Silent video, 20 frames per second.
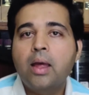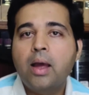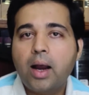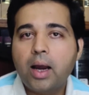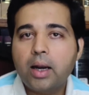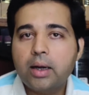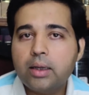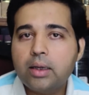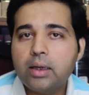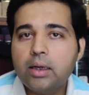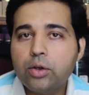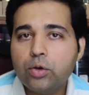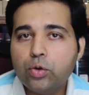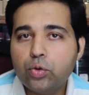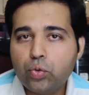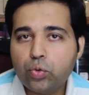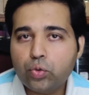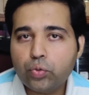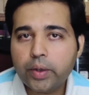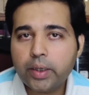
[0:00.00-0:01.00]
Article
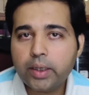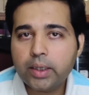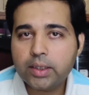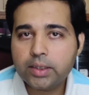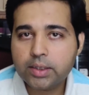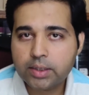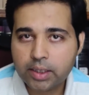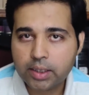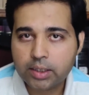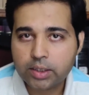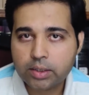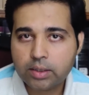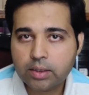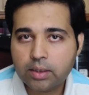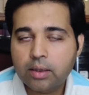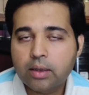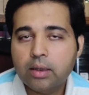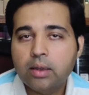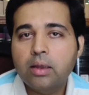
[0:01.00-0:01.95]
226